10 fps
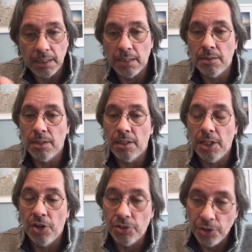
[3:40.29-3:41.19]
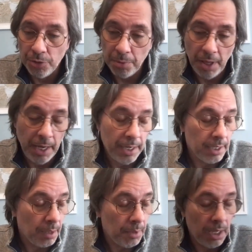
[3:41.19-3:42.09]
I see the character you're playing
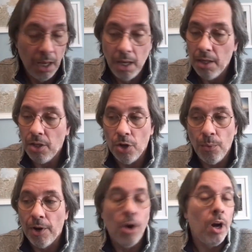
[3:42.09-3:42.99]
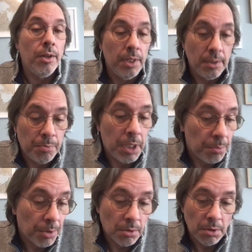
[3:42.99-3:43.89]
and I'm like, you know, where are these
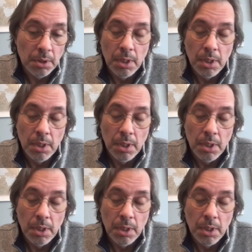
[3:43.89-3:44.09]
people?